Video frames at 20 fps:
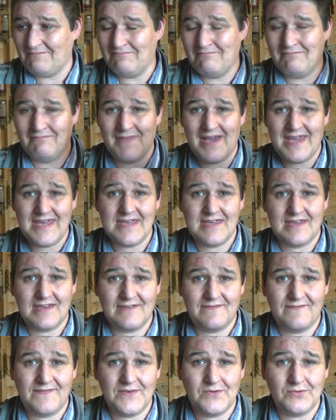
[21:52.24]
Mike,
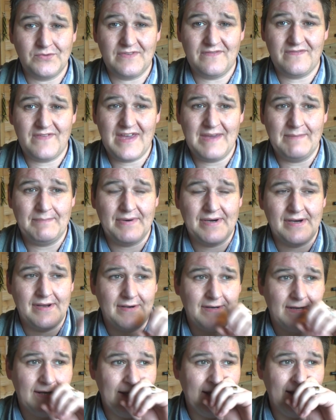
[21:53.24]
Field of
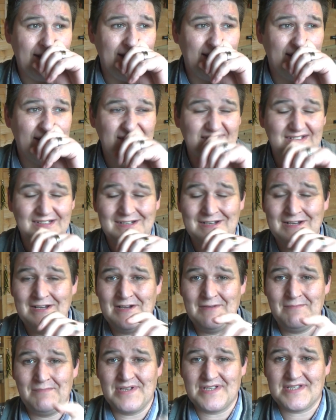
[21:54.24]
Vapour, uh,
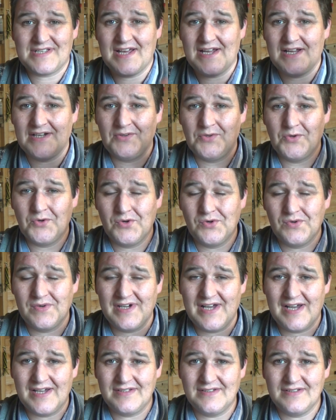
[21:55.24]
Bissardo
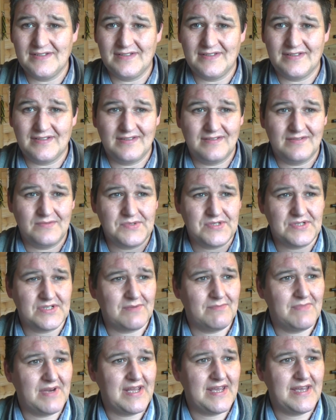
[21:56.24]
and
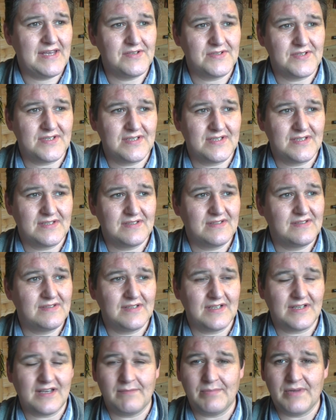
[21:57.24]
somebody else,
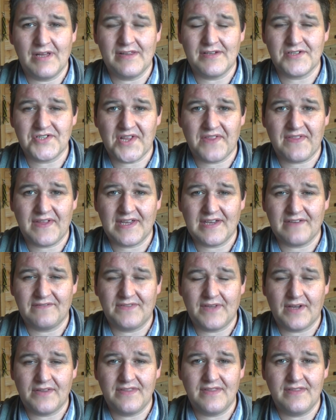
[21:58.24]
a couple others I think
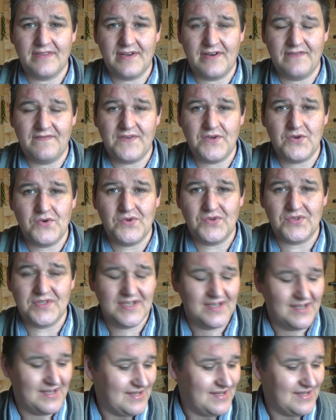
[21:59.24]
have done the reviews.